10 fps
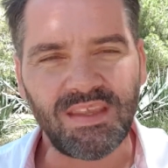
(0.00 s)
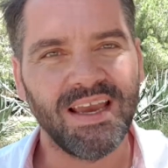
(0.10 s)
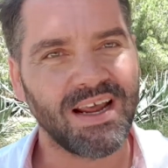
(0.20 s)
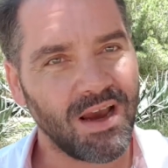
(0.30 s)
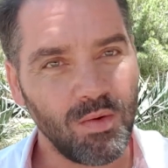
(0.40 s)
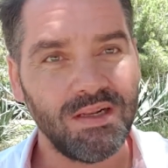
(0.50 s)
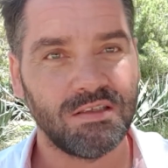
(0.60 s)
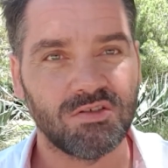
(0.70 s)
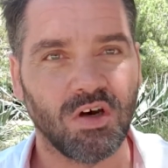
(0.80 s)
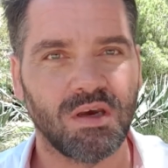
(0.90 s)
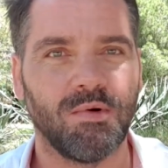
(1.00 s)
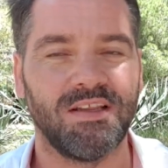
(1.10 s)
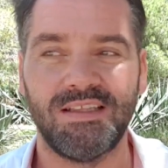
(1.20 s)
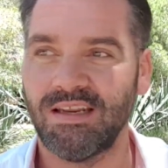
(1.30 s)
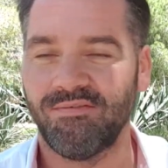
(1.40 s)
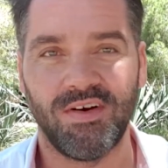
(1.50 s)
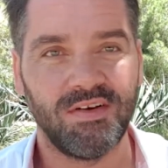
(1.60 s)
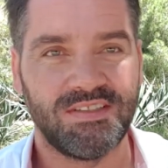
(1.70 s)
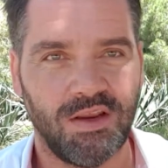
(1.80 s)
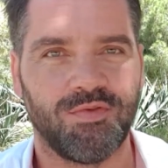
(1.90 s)
And I will talk about it in a very
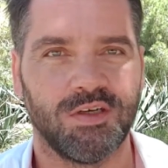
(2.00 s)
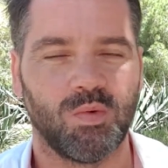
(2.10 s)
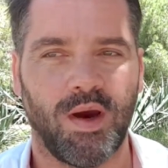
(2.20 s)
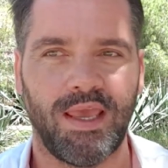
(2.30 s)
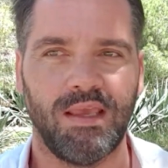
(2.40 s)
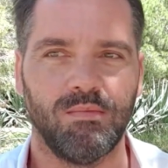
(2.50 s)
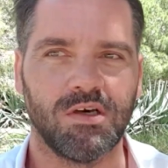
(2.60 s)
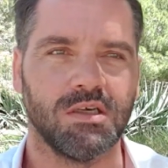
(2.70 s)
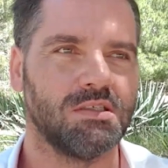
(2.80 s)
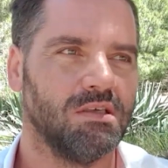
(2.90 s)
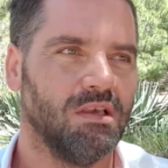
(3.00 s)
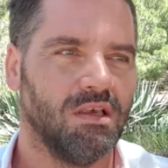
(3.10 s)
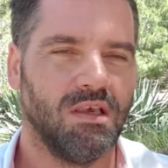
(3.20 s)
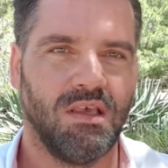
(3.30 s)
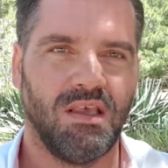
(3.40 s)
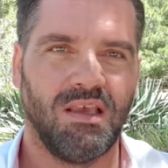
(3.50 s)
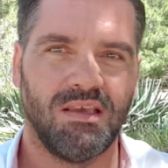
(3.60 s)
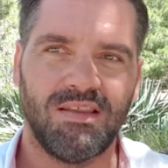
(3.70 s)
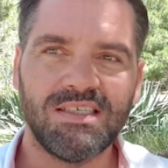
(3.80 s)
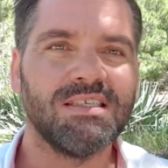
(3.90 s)
different way, because
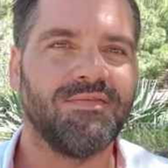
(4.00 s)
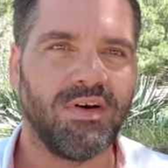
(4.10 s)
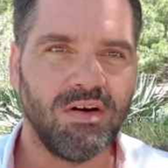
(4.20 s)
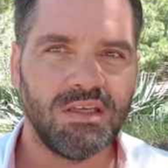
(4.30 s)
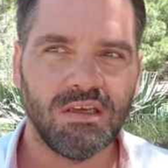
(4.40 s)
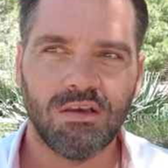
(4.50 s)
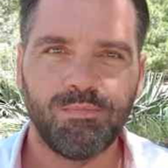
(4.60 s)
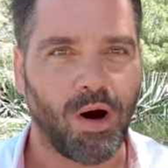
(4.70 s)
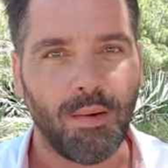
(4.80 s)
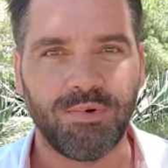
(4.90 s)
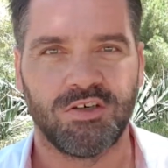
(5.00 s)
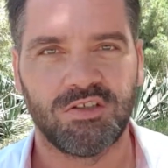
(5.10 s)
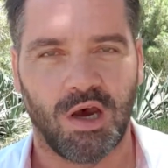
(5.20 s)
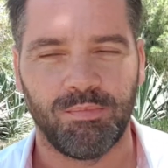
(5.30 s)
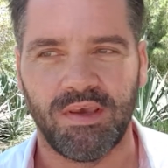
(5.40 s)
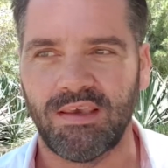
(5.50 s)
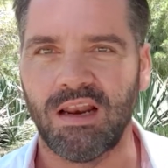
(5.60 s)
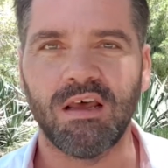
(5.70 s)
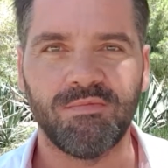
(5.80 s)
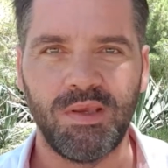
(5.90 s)
this is a very popular topic. A
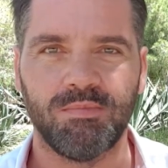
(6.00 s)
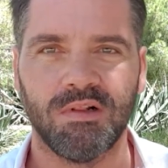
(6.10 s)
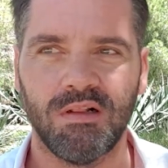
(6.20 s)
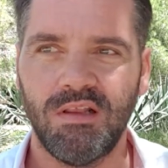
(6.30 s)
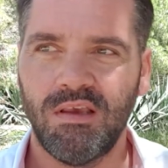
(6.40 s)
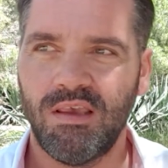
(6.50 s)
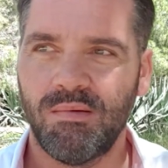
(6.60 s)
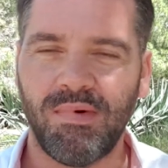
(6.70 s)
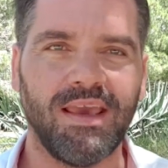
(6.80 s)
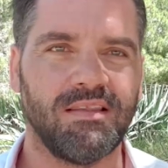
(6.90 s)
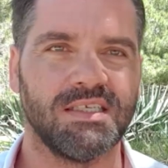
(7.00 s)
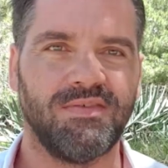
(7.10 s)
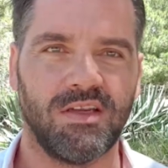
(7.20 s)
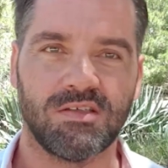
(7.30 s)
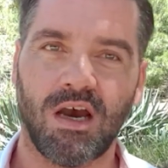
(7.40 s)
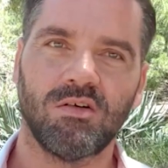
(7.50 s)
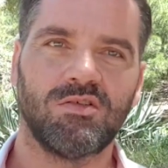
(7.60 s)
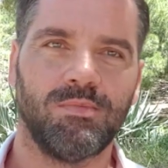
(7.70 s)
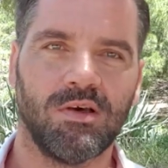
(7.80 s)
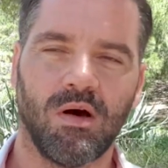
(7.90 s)
lot of people make these videos, how
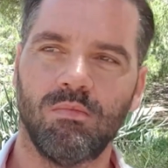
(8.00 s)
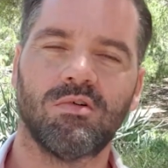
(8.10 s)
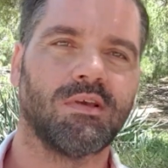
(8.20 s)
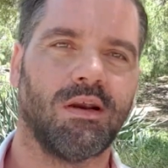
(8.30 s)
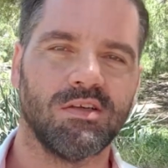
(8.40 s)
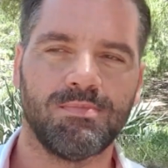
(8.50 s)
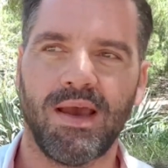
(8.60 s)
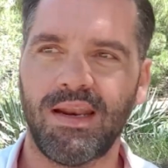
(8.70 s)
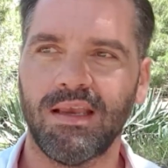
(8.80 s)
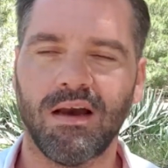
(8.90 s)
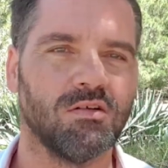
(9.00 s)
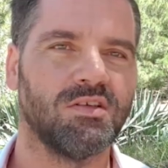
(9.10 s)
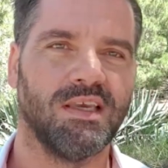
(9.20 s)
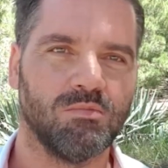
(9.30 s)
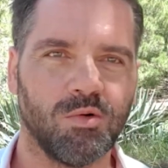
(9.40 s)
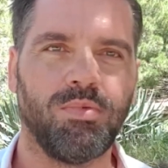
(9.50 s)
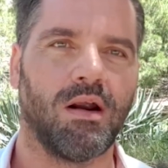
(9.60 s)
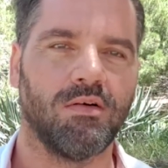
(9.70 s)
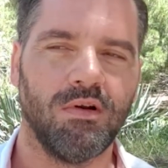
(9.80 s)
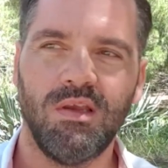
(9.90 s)
to become more charismatic, how to get more
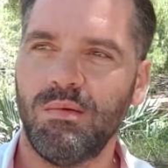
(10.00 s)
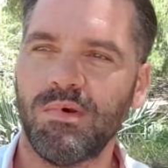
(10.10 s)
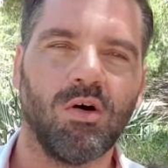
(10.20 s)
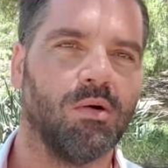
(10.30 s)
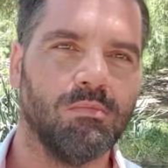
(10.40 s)
power, become